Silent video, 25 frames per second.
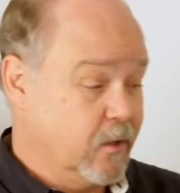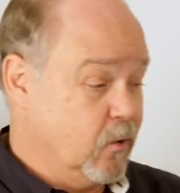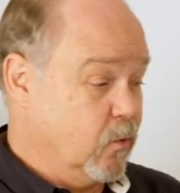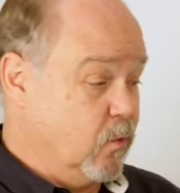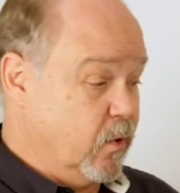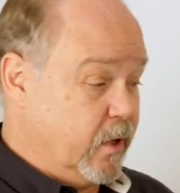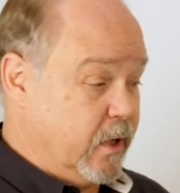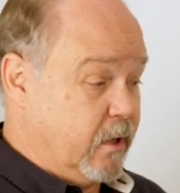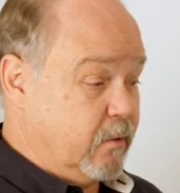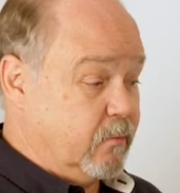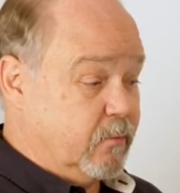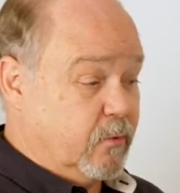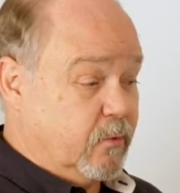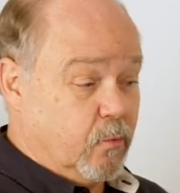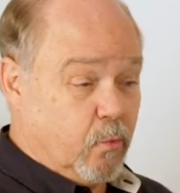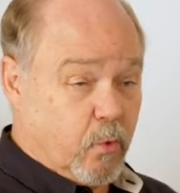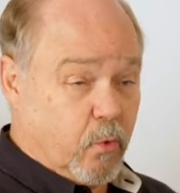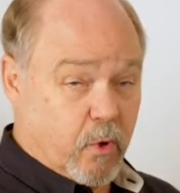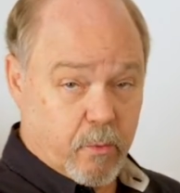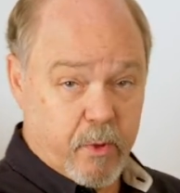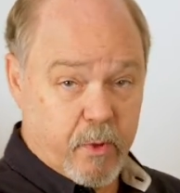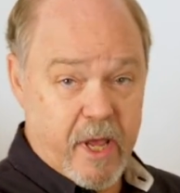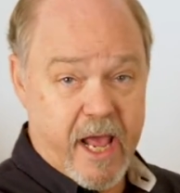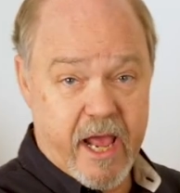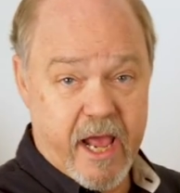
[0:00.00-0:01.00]
well,
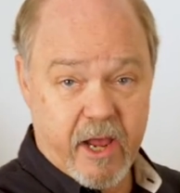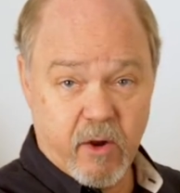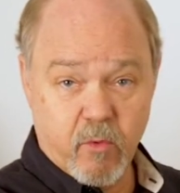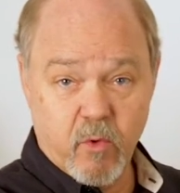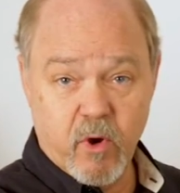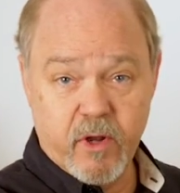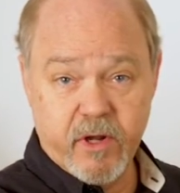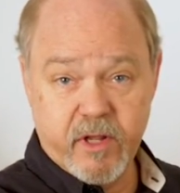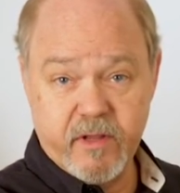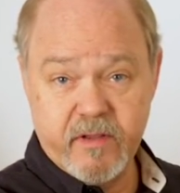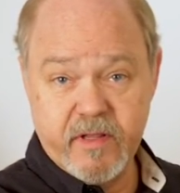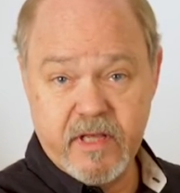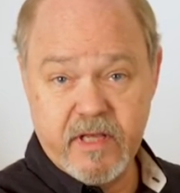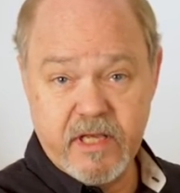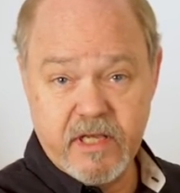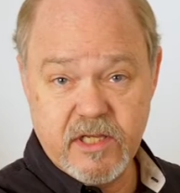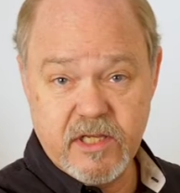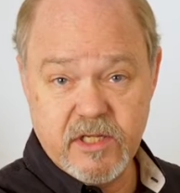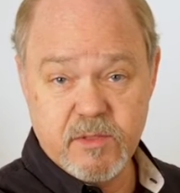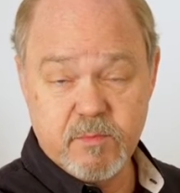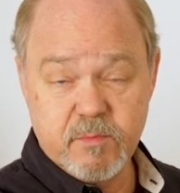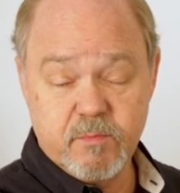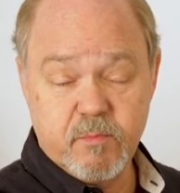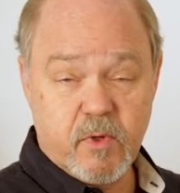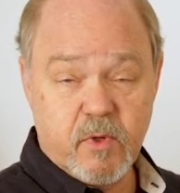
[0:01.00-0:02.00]
we'll hang one of
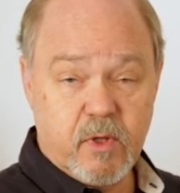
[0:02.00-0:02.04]
these